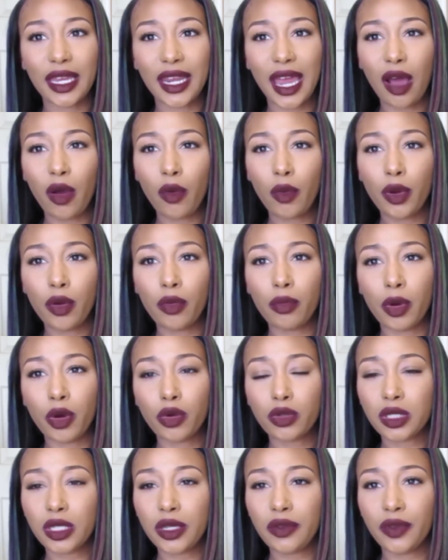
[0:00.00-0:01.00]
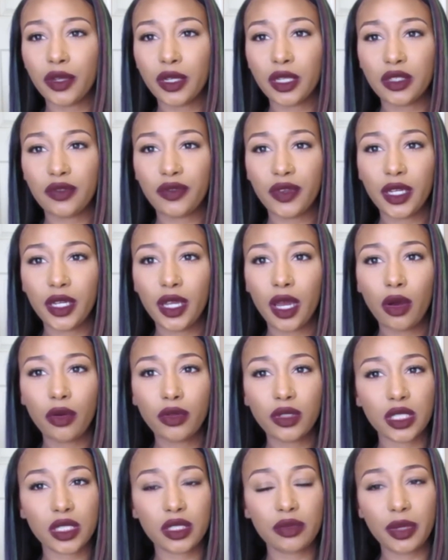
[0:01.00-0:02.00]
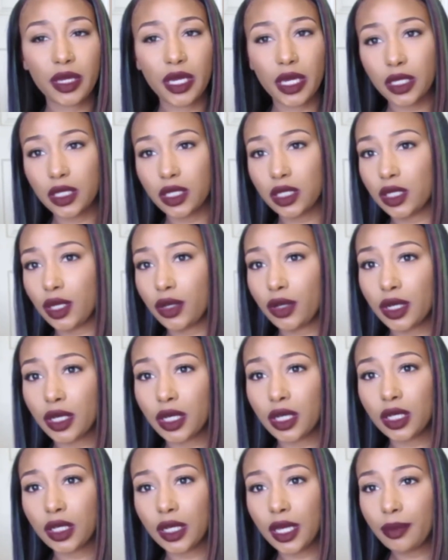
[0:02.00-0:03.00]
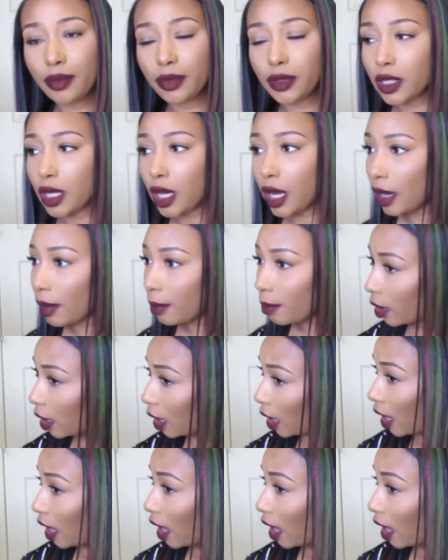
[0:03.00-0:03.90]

and I will mostly for this video just be inserting clips of